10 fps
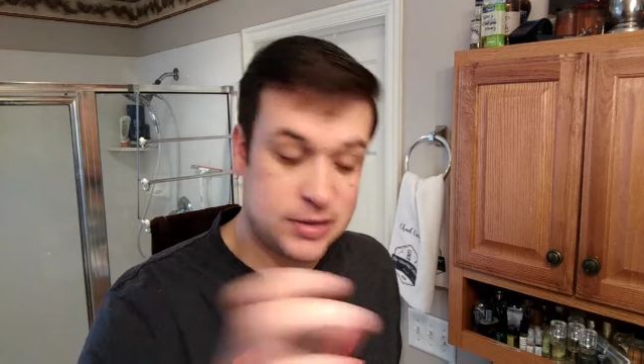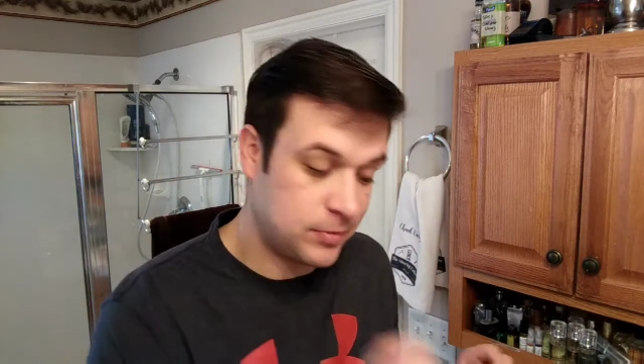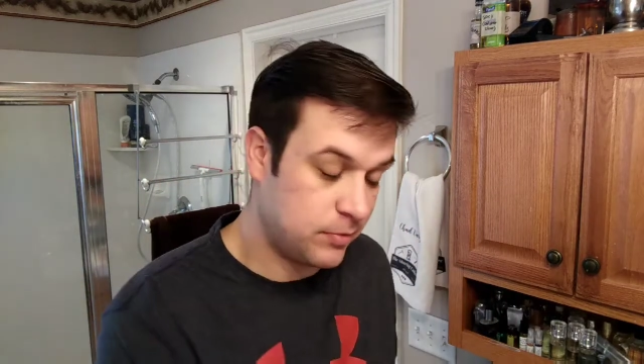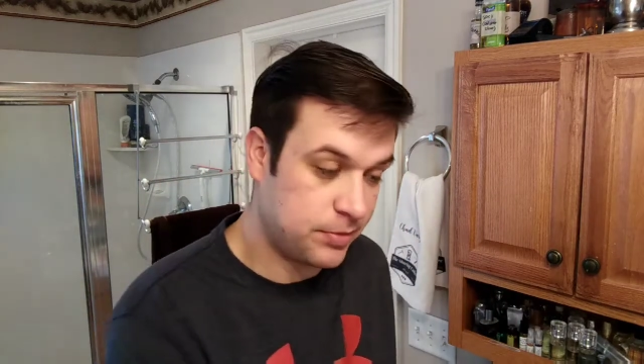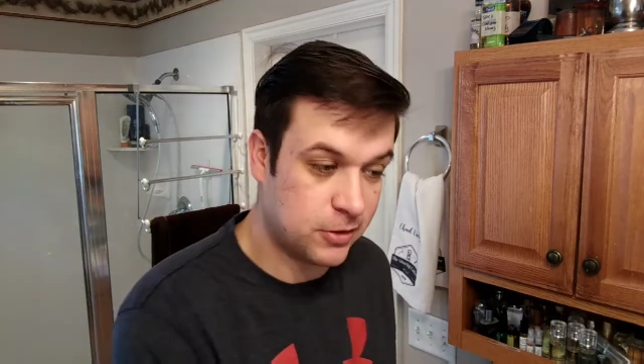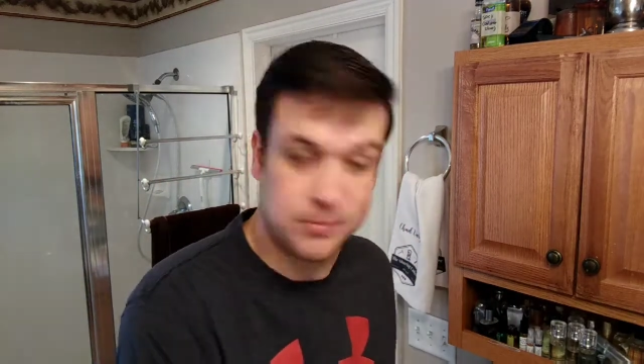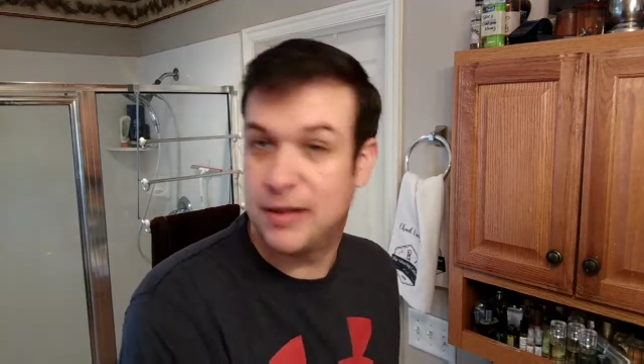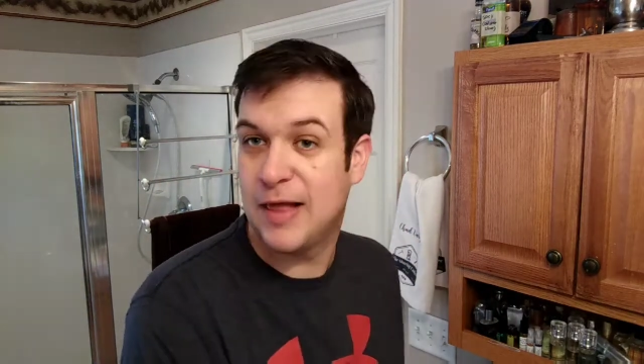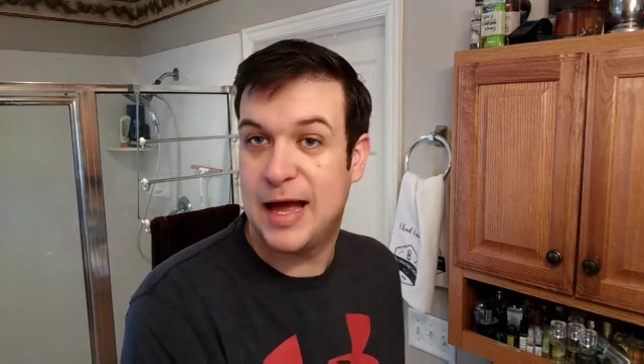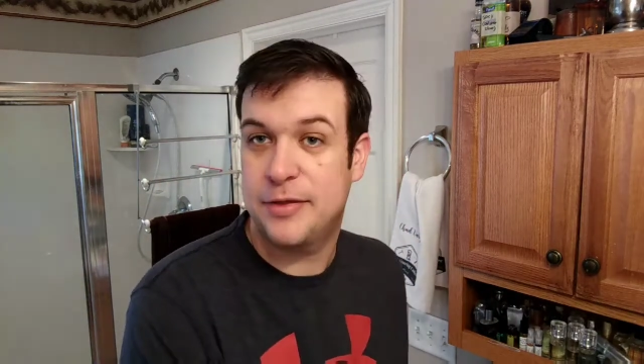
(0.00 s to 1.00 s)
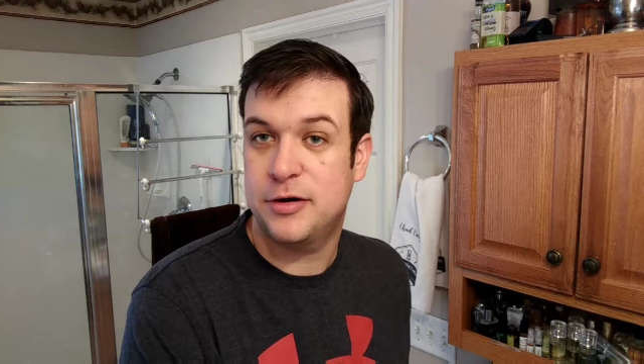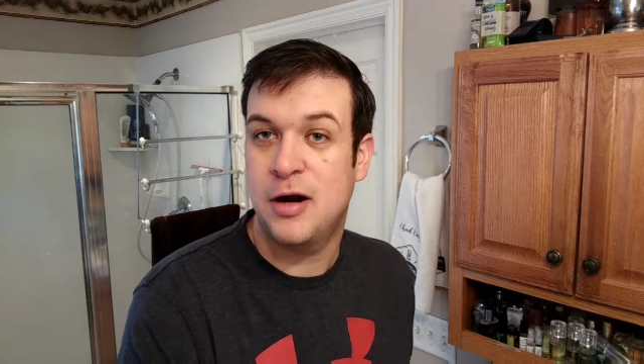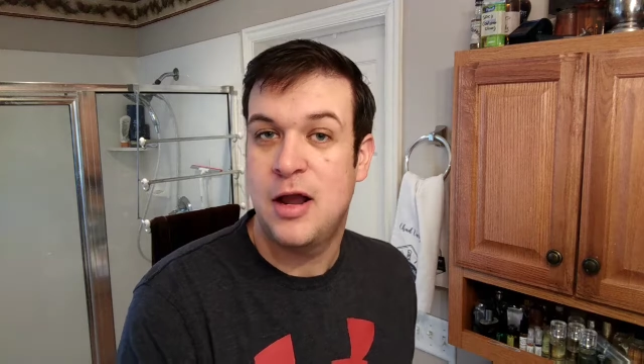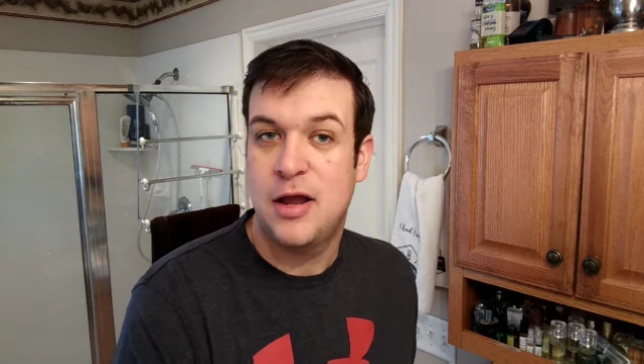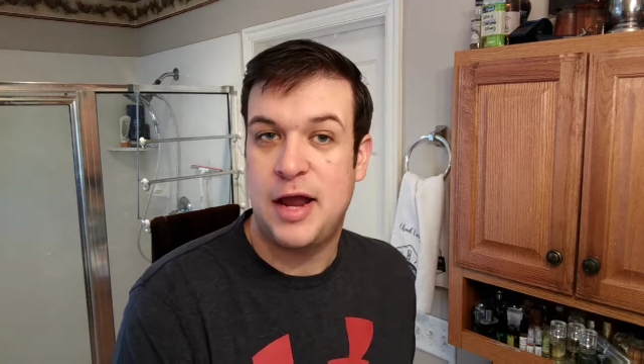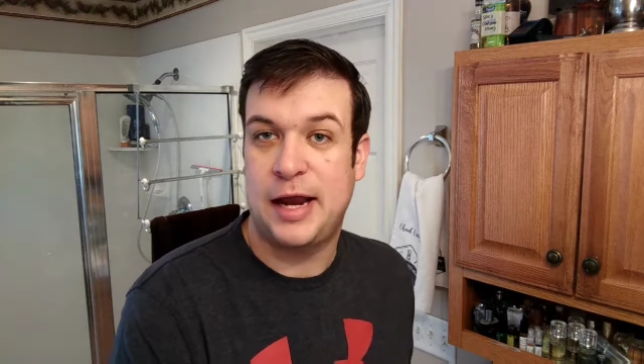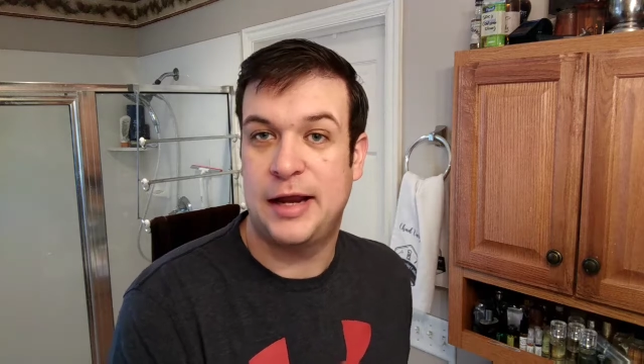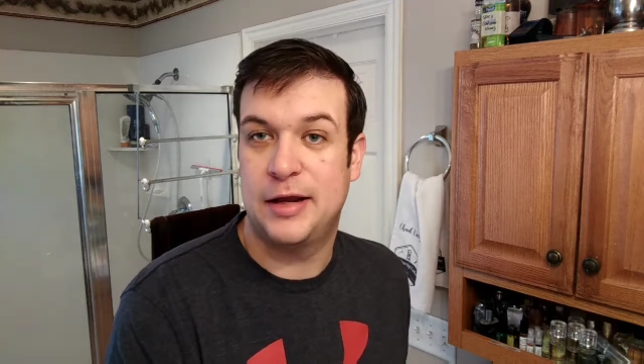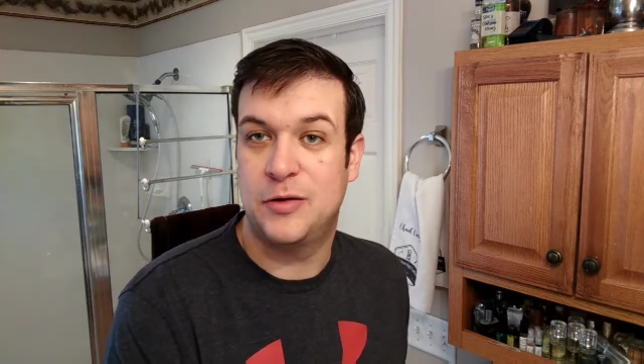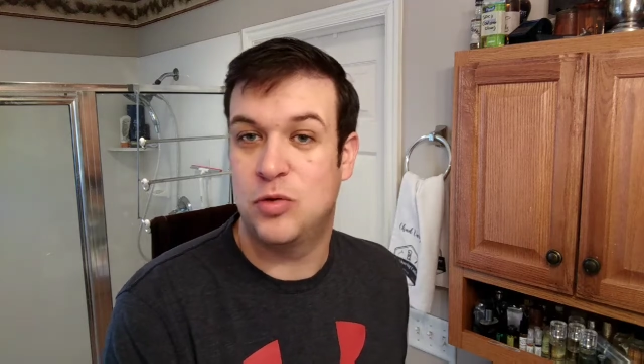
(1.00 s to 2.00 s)
I'm going to build my lather,
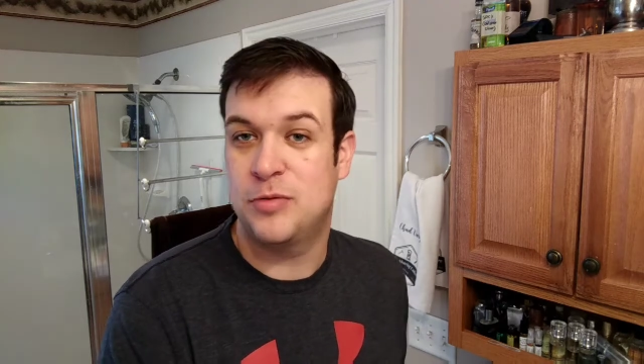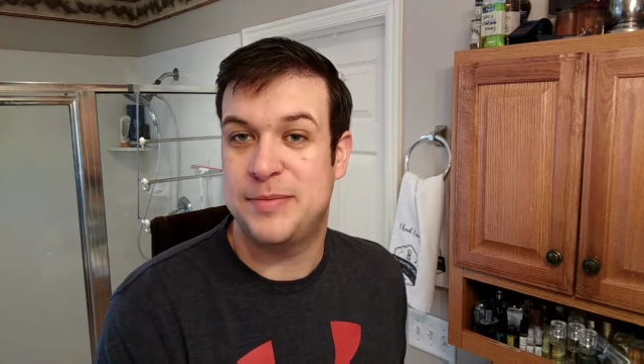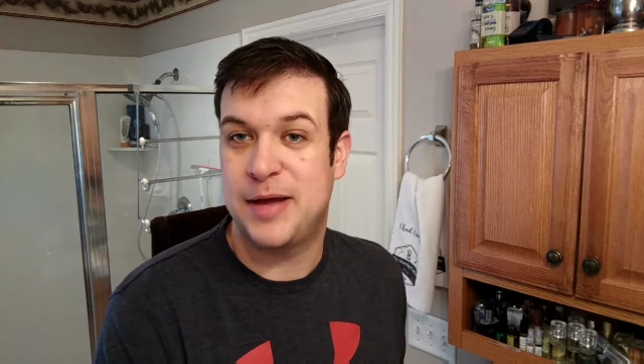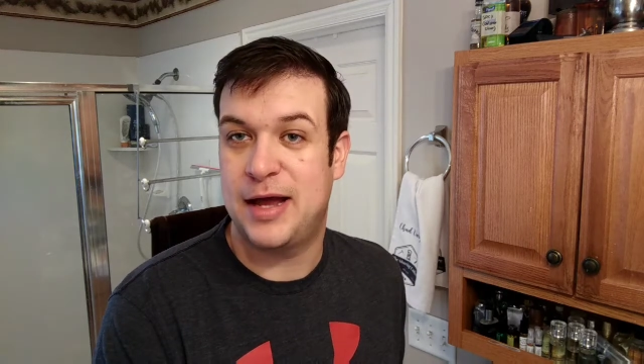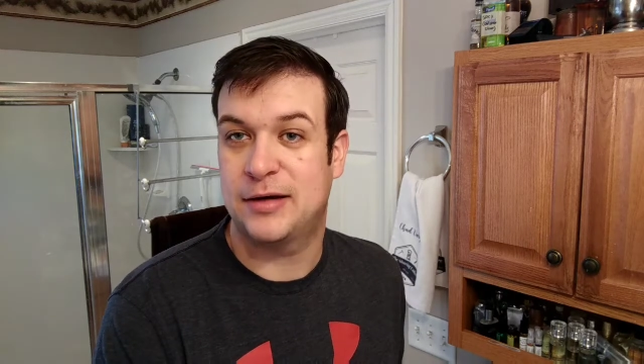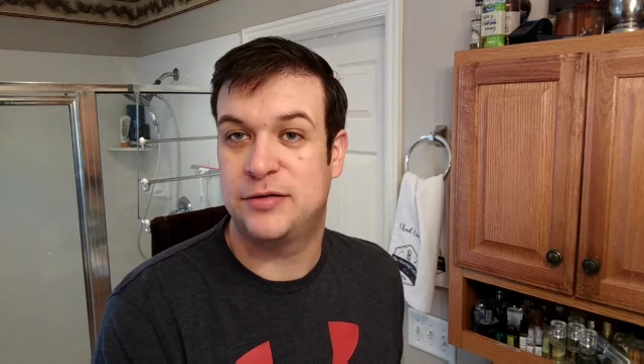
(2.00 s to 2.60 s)
and we'll be back